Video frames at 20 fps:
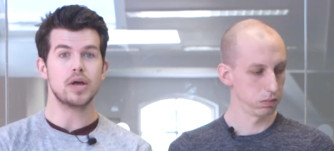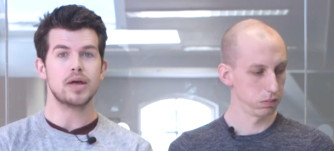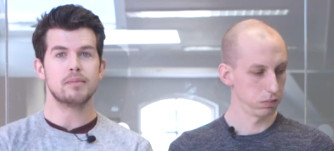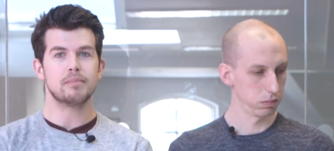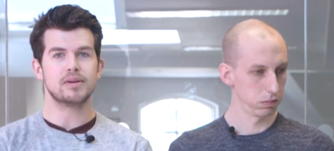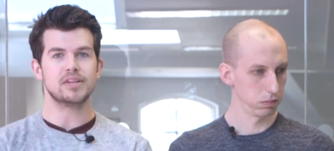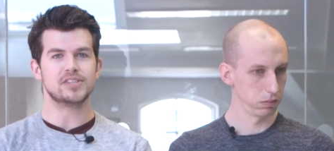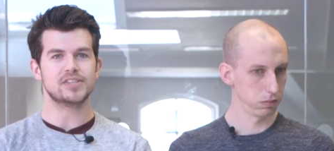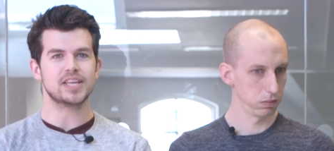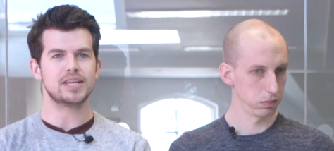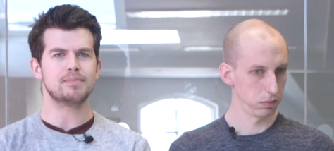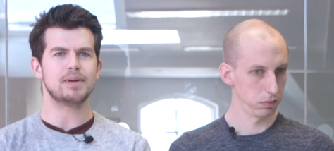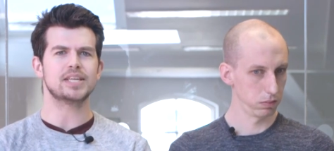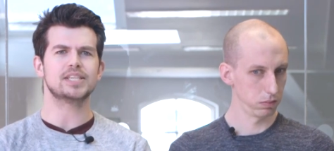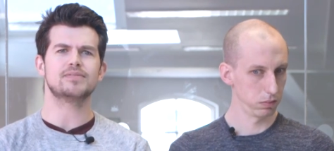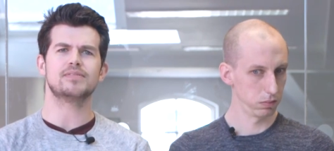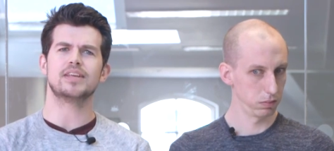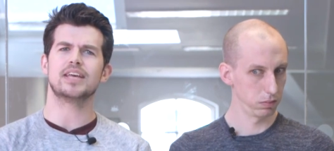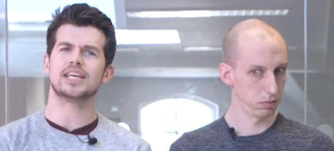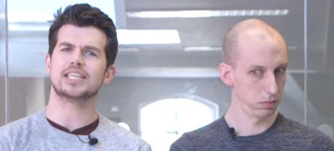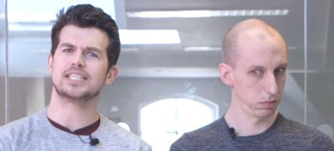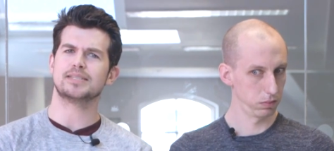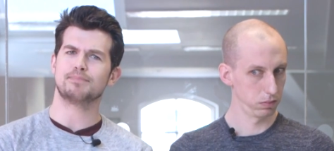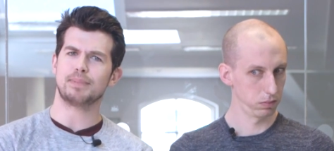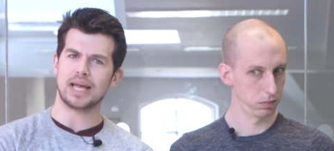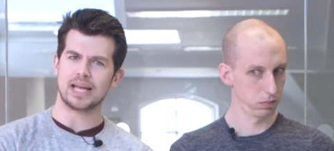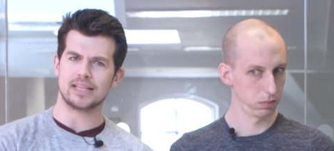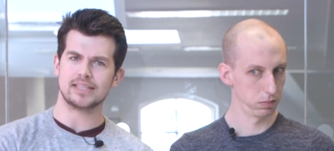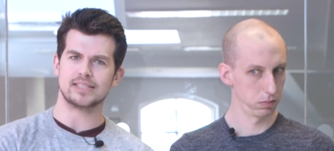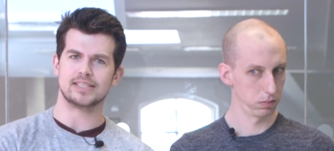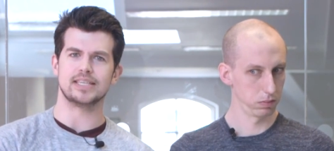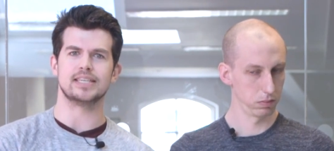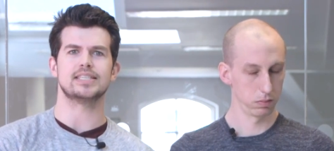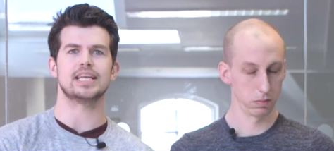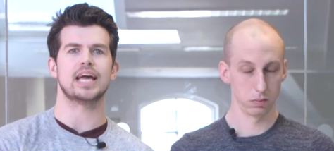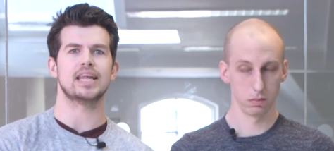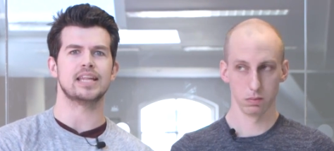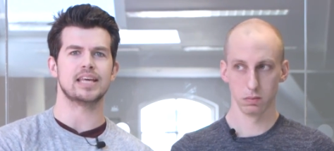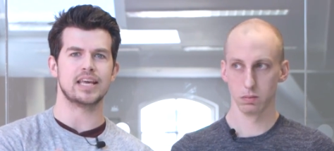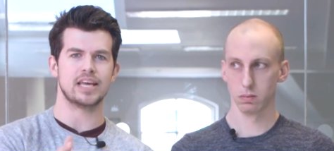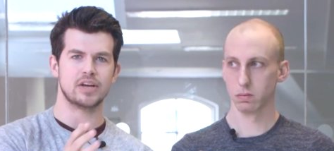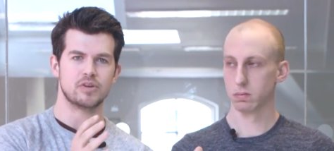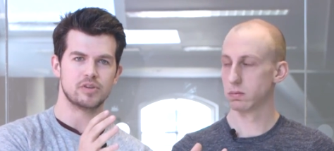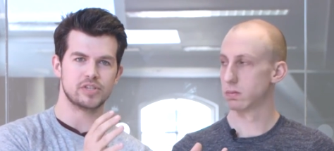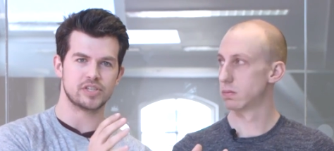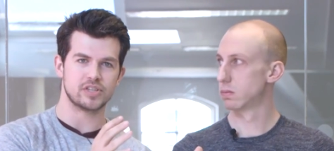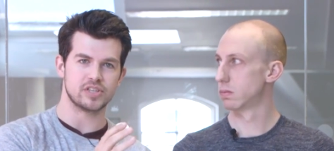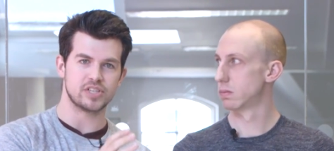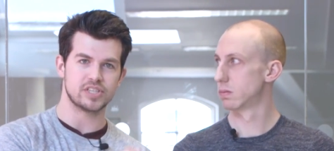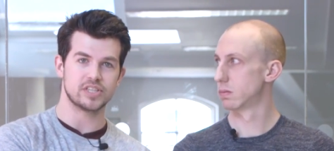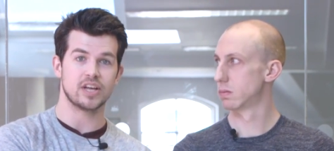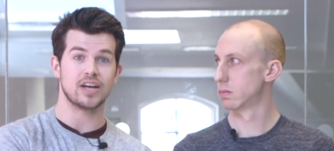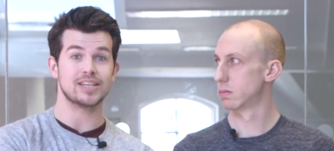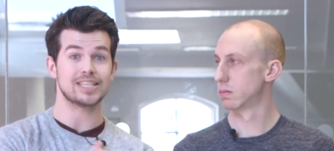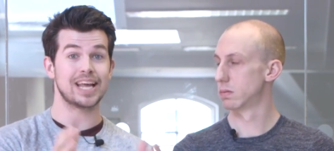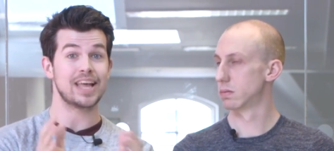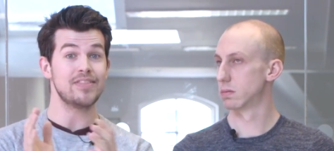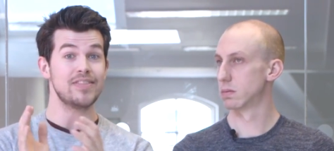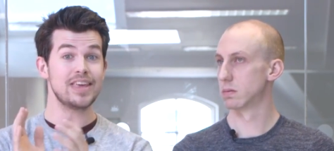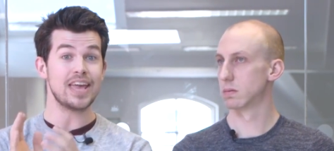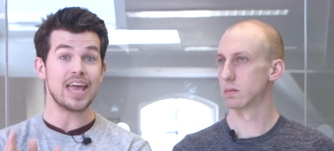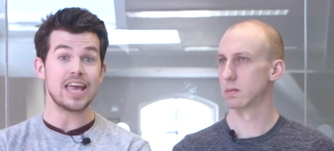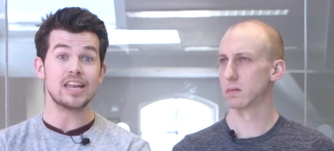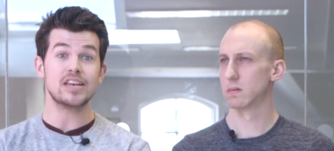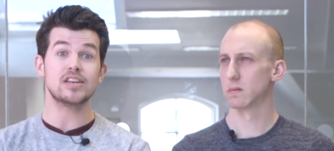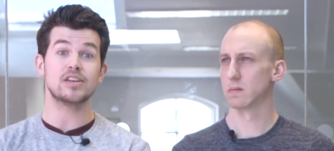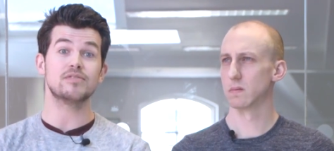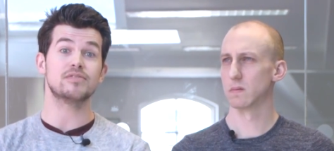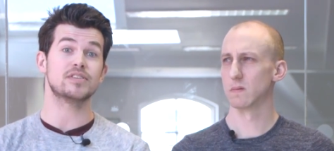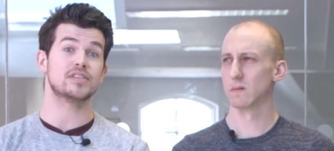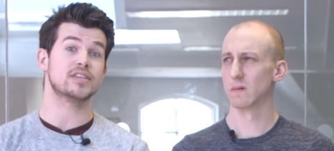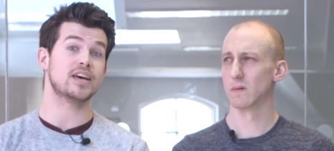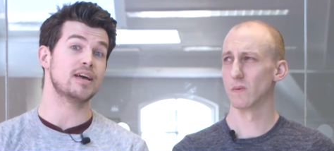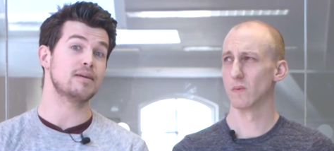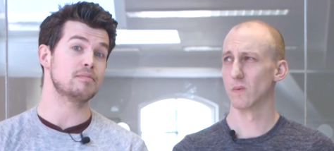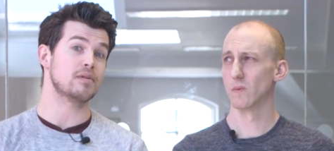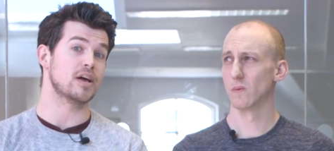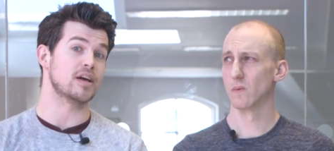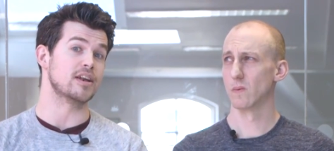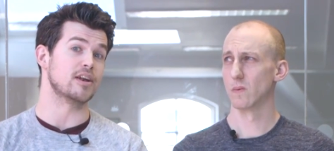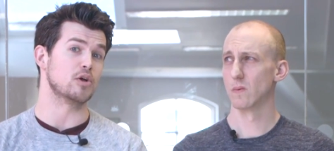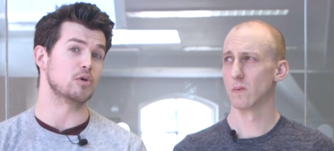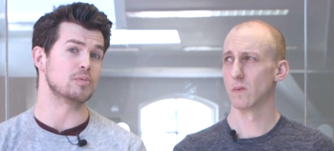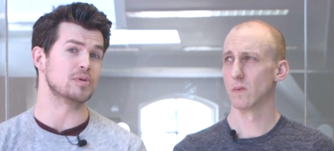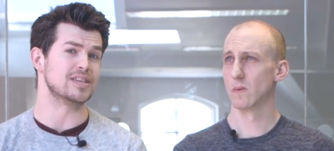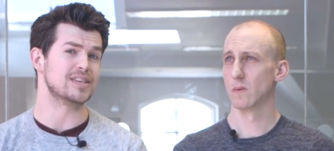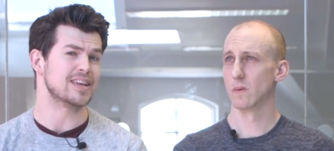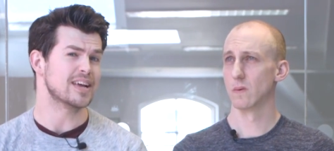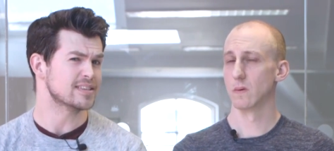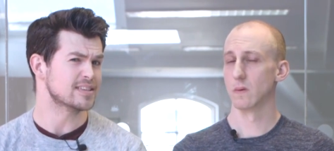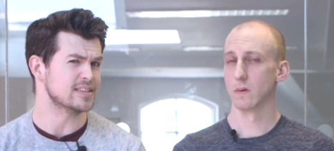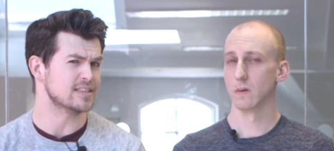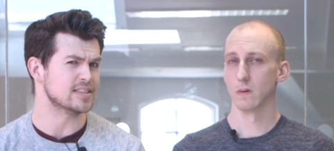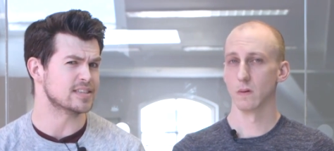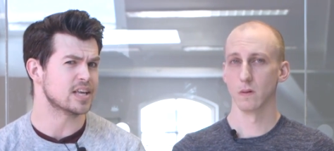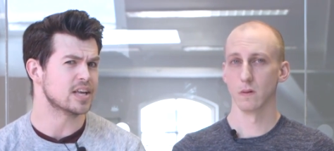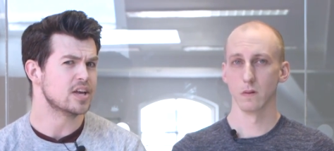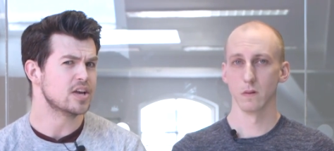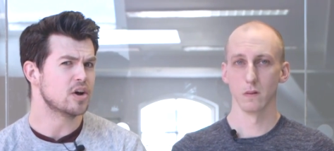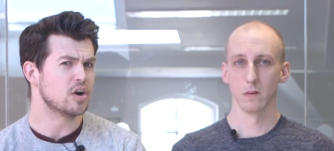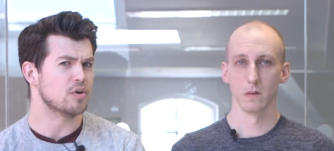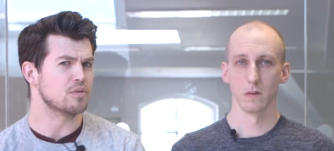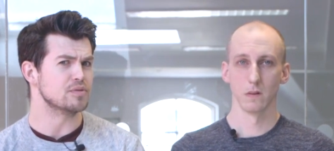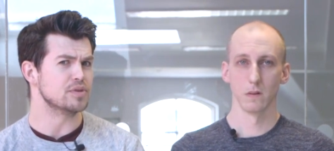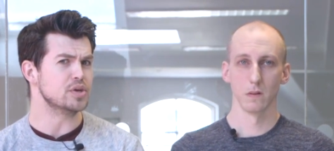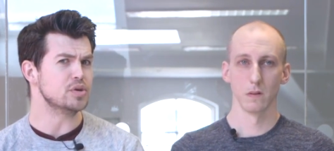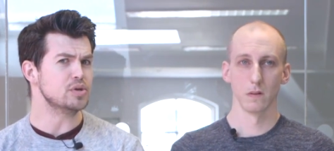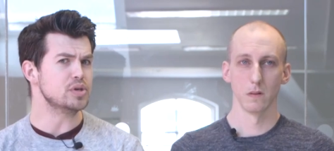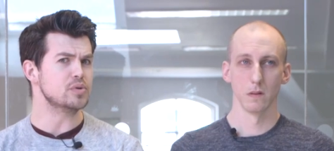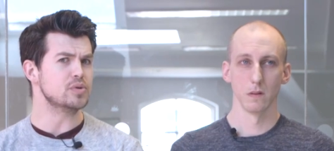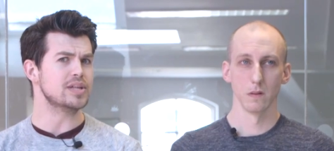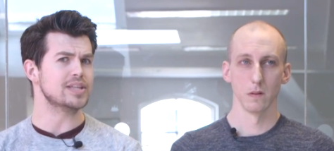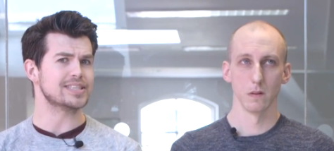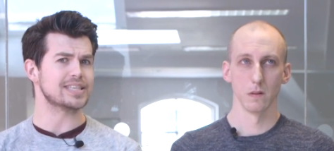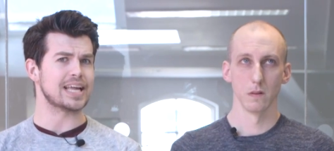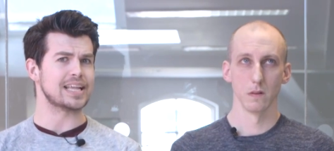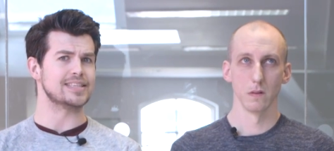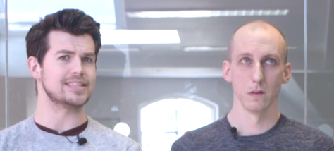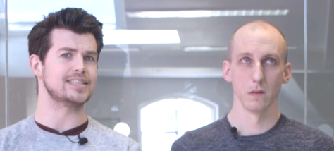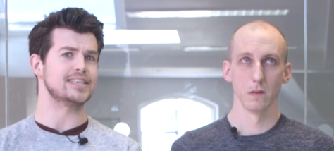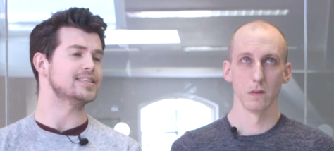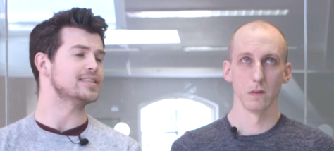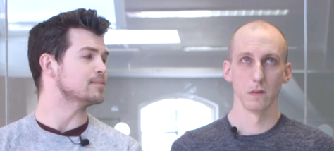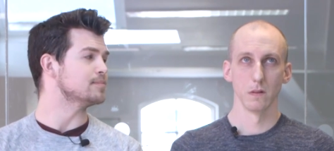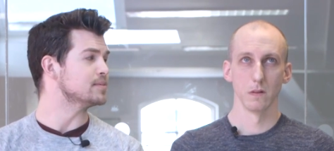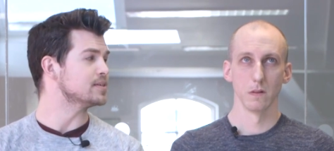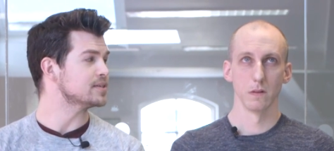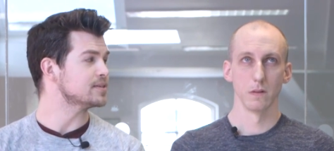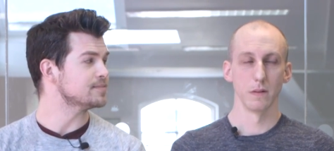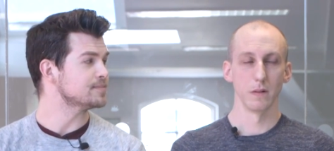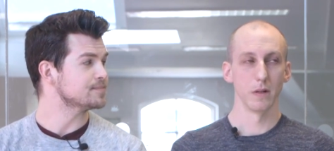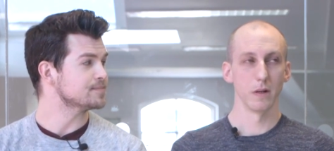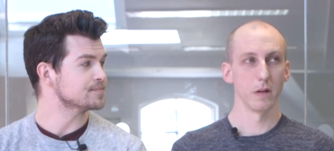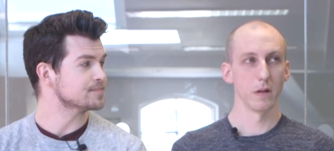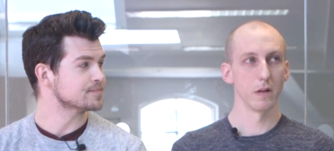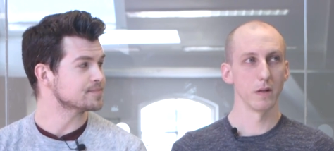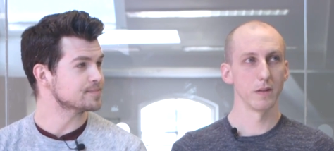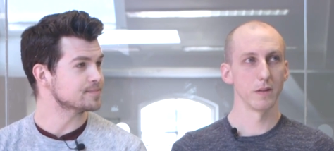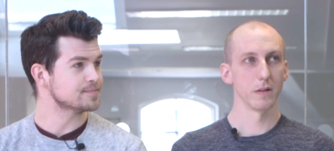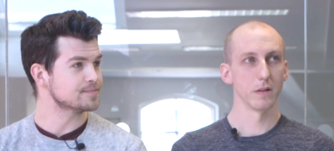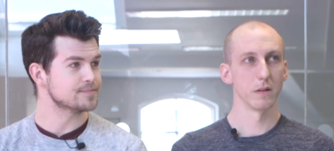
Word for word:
Speaker 1: but instead massively expands it, adding eras to the start and the end of the timeline, along with dozens of new units and systems. Nerd.